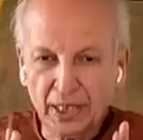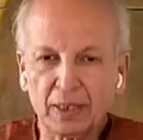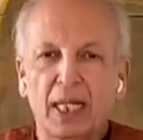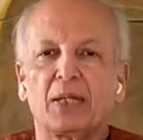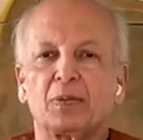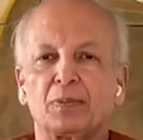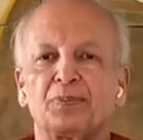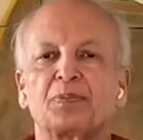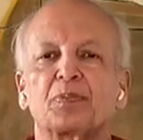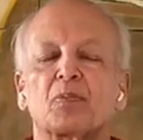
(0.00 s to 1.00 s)
around.
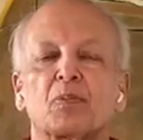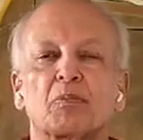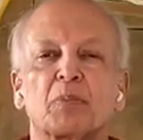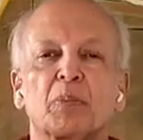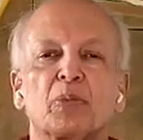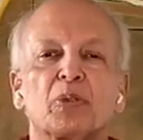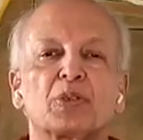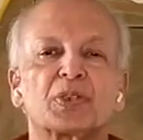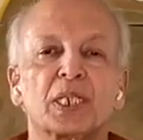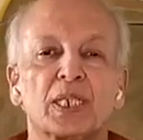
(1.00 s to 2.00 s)
People will
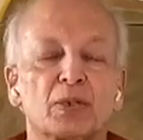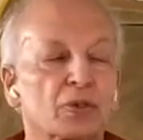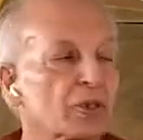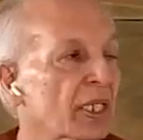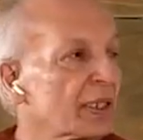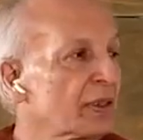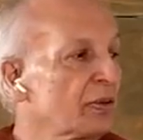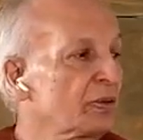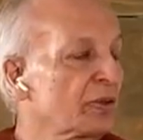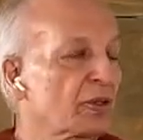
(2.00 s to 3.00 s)
say, look like you're
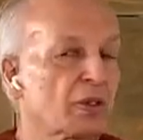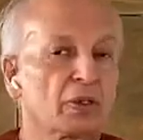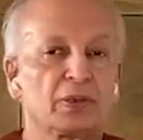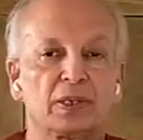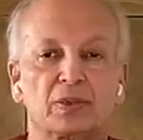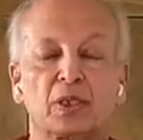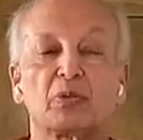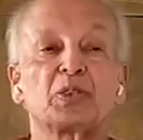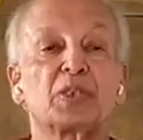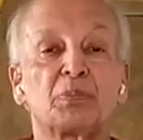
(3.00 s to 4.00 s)
glowing. So you
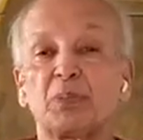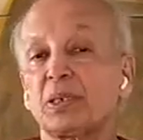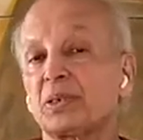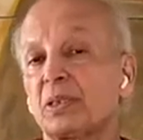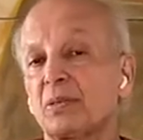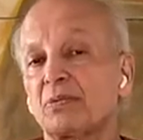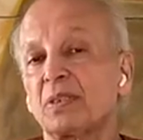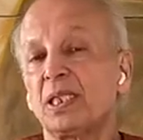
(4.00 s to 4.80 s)
will see a picture of